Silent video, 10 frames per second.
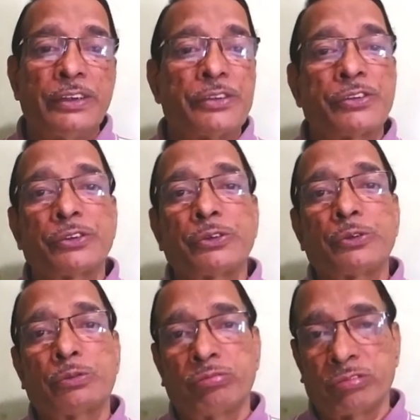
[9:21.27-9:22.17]

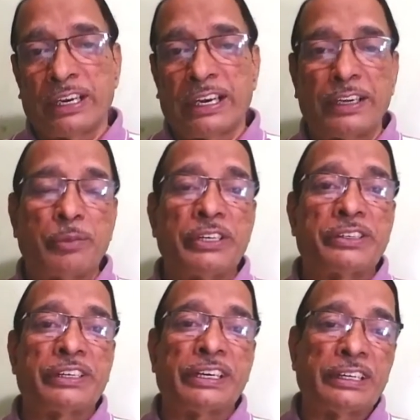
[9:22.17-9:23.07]
So
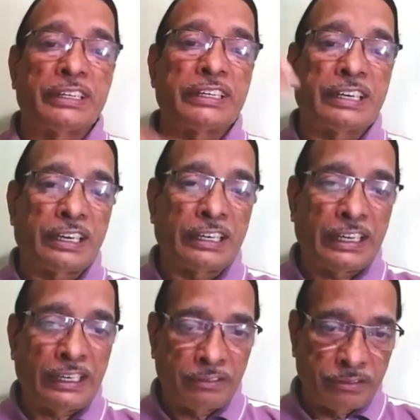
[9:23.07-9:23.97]
administration generally,